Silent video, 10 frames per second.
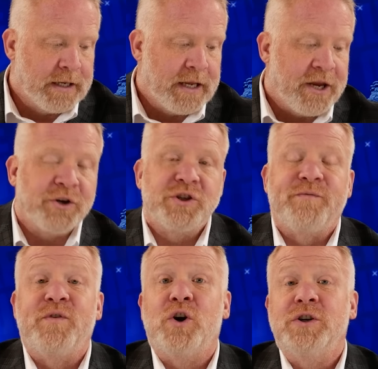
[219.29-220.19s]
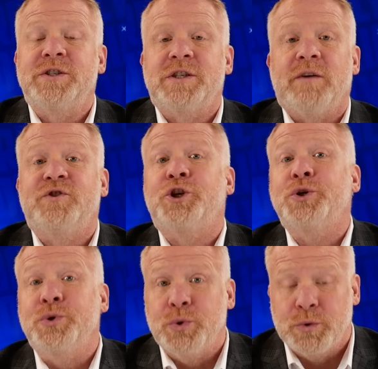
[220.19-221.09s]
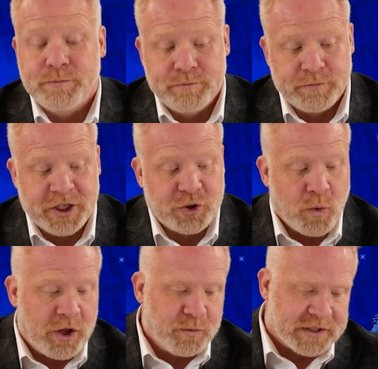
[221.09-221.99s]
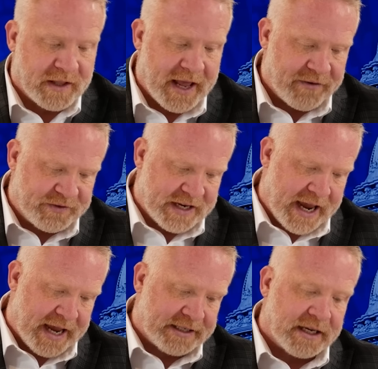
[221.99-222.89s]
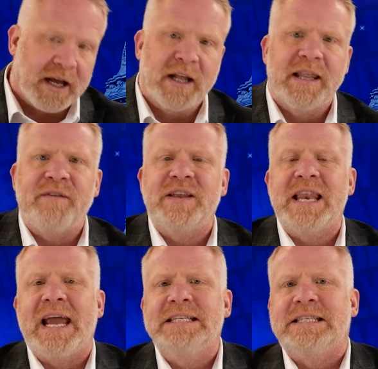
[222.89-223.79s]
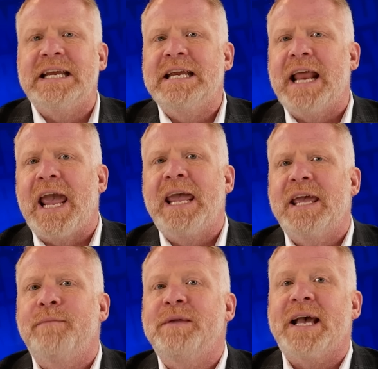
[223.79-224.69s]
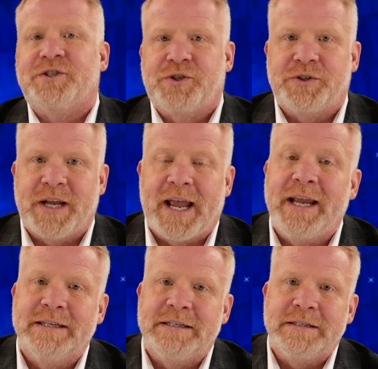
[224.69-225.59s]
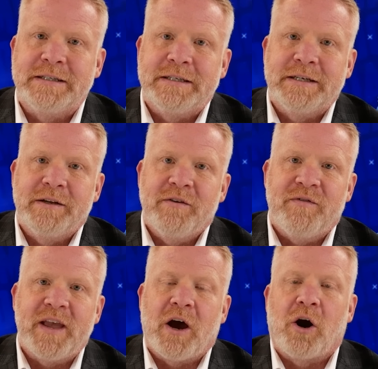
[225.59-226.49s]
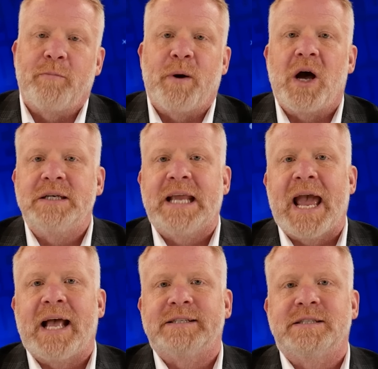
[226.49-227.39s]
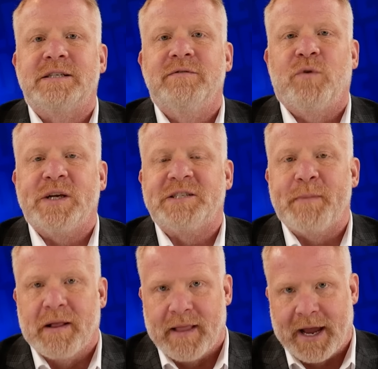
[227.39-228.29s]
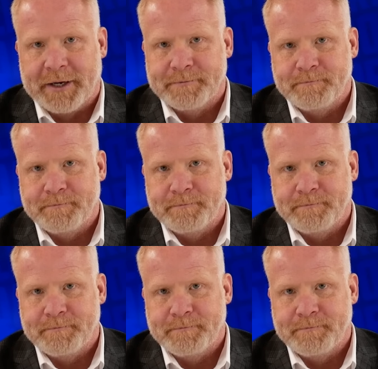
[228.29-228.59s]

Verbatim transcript: Here's the first of two. This one was left at 11:19 uh, a.m. yesterday via our podcast voicemail line.